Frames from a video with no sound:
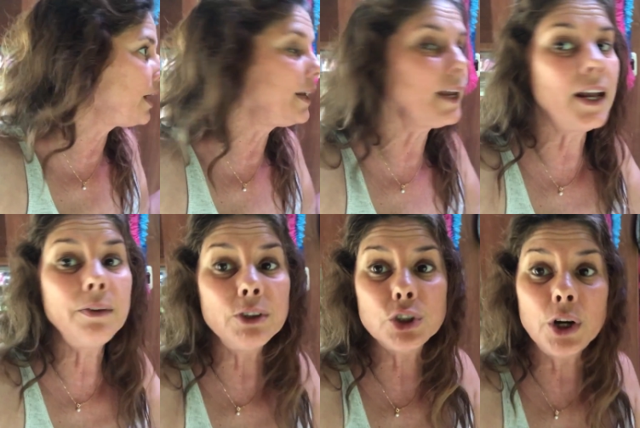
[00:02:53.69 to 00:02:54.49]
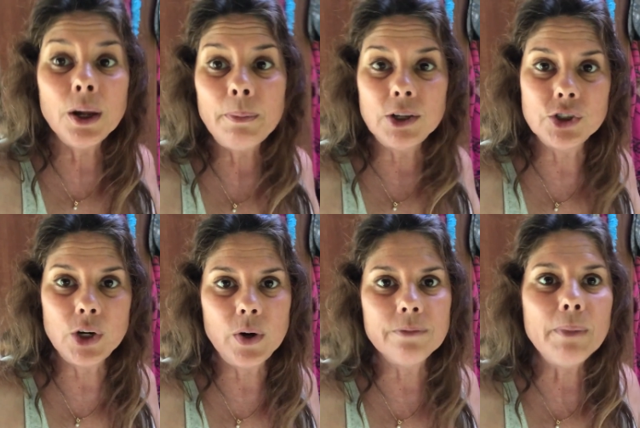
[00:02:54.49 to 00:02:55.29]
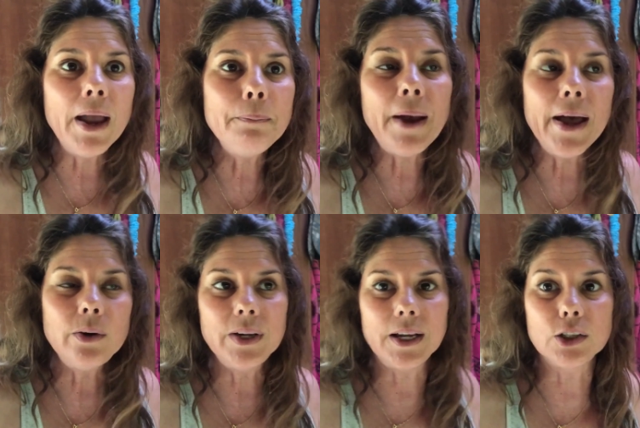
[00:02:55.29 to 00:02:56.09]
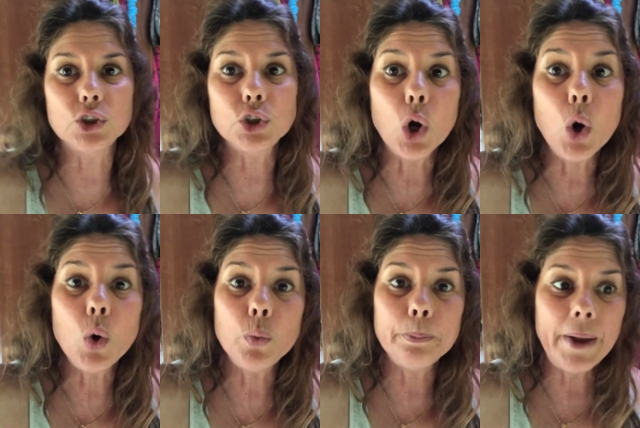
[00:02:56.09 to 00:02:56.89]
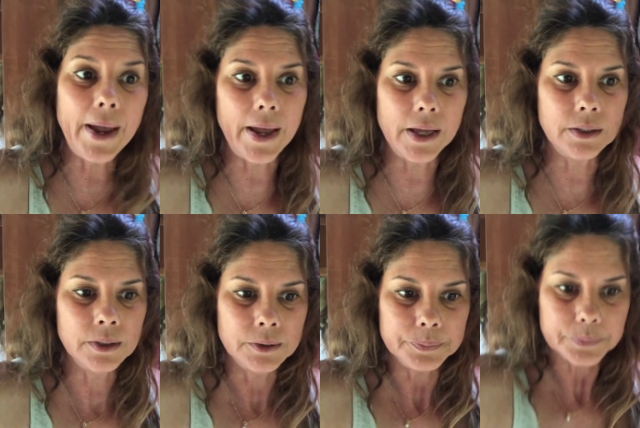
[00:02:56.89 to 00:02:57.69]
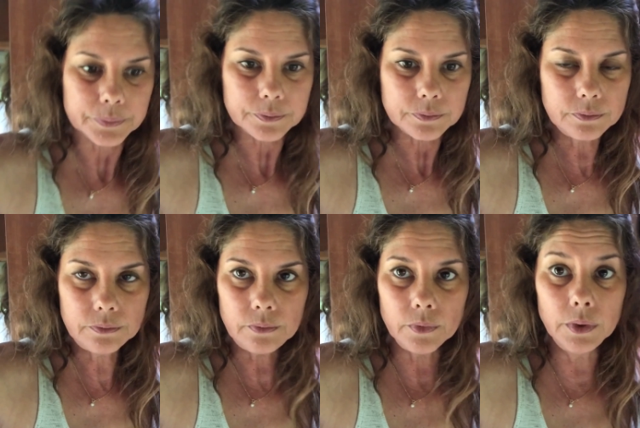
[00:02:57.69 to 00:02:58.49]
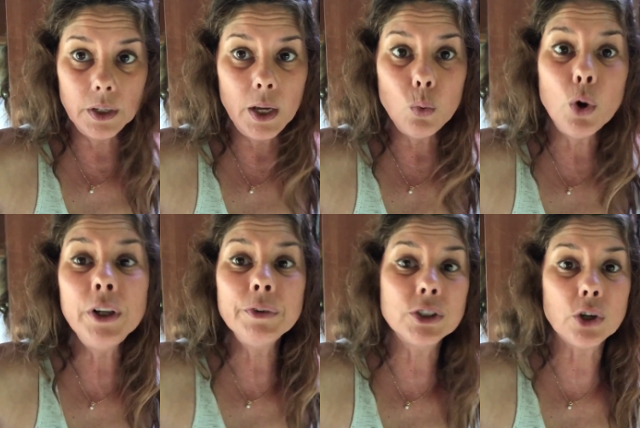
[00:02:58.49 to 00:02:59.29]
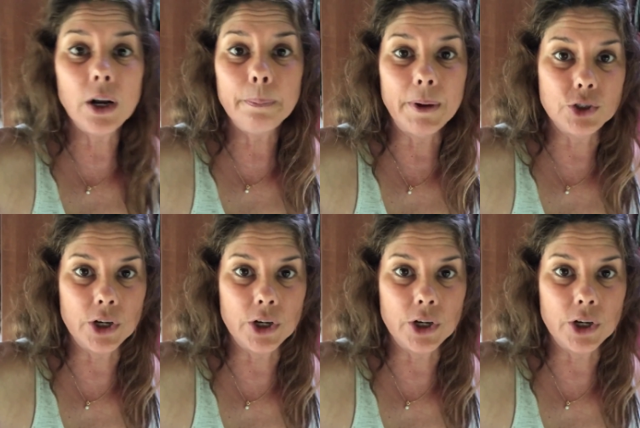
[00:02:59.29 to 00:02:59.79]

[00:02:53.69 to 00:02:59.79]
I can't even turn on my generator. If my battery gets so bad, it won't even start up my